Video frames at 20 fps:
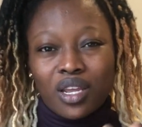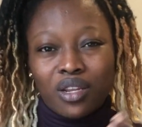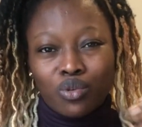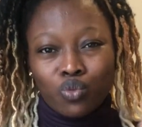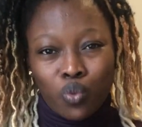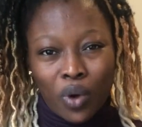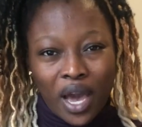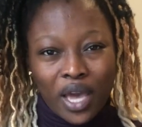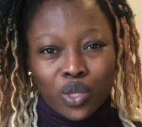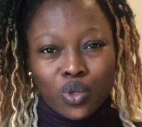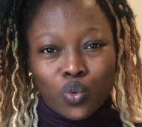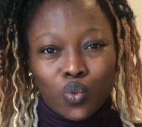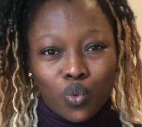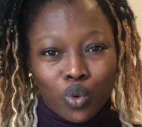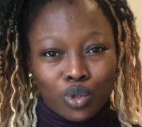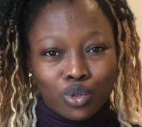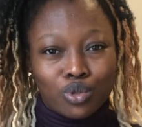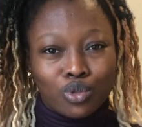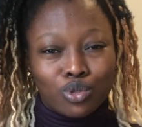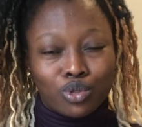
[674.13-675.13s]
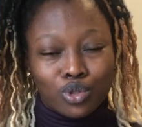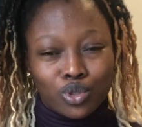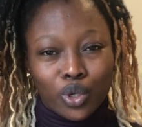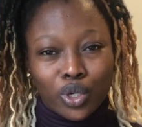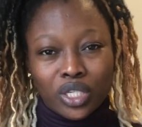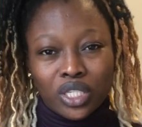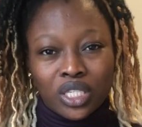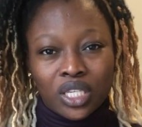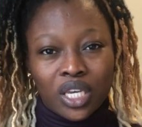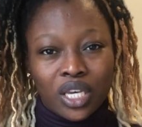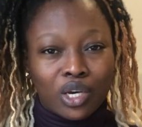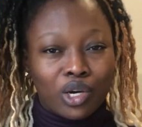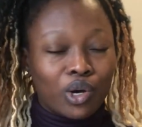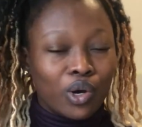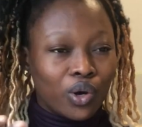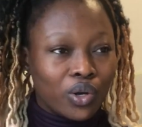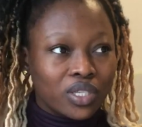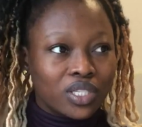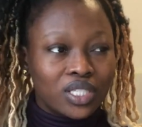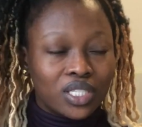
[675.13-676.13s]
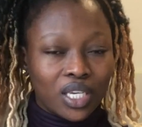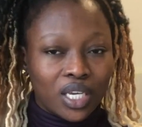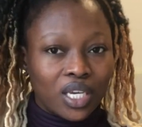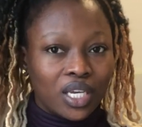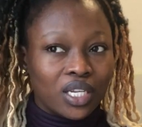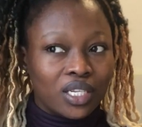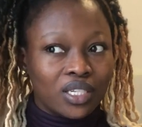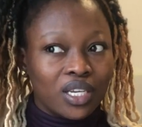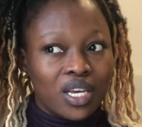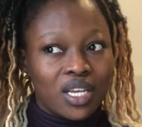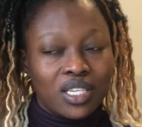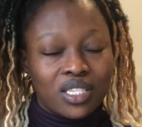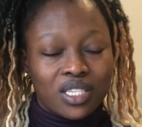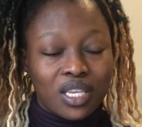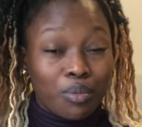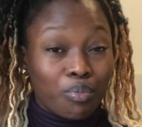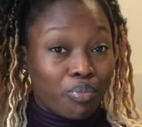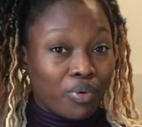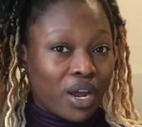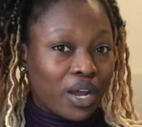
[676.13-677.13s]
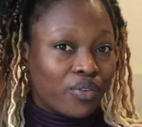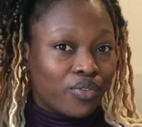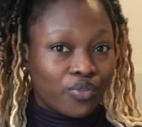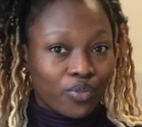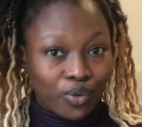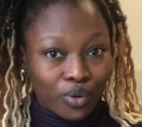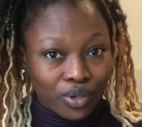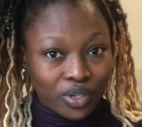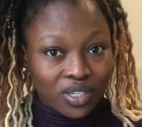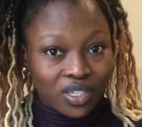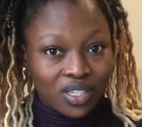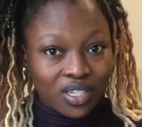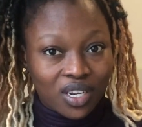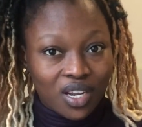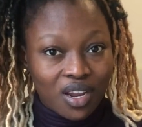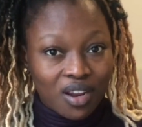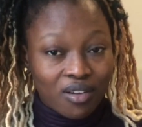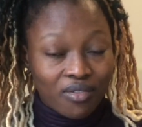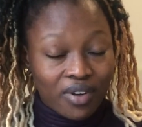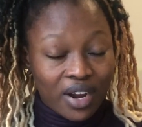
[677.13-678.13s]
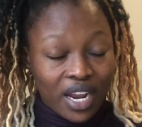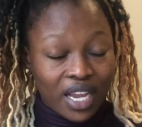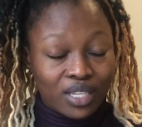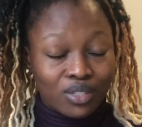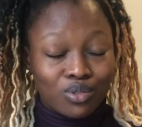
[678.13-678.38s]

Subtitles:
why you want to study a course in, say, Bradford, right?